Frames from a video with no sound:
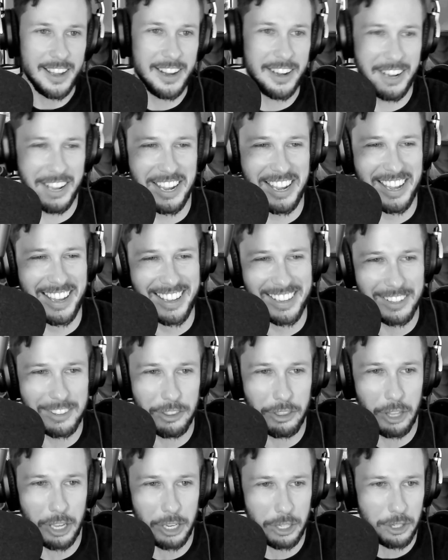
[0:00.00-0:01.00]
and
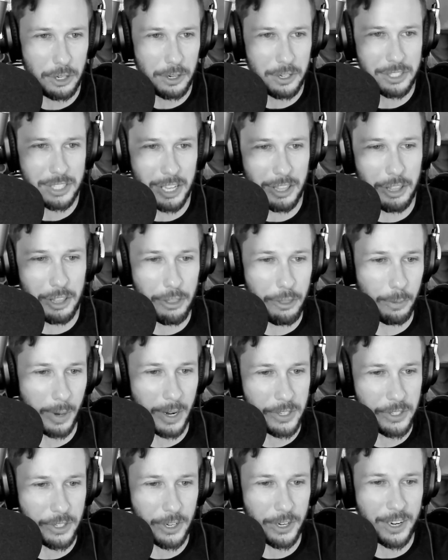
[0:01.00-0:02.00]
like turns on the
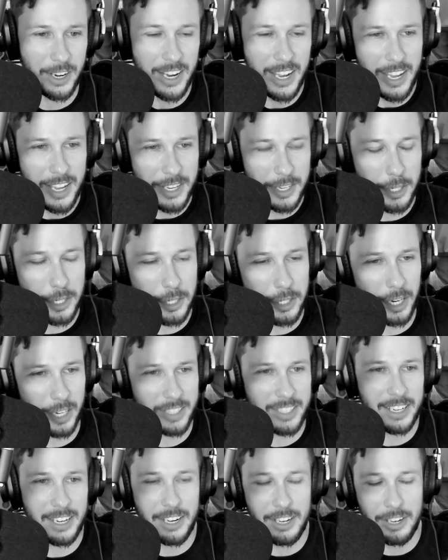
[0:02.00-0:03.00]
thruster
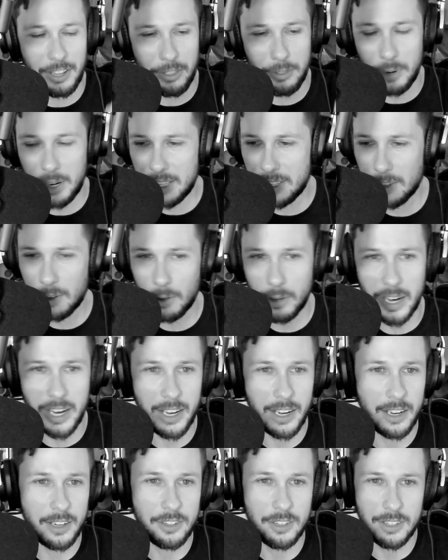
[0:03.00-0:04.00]
sucks it into the thr- it's
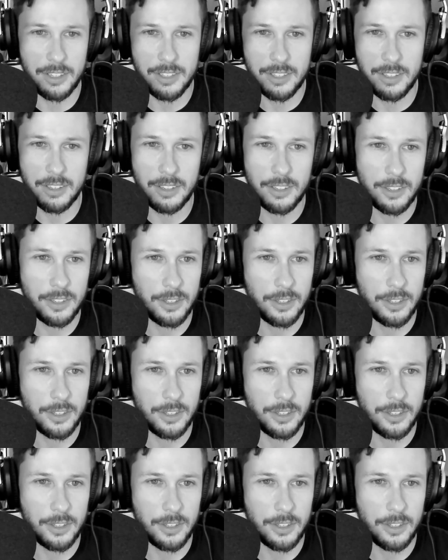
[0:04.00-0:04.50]
great just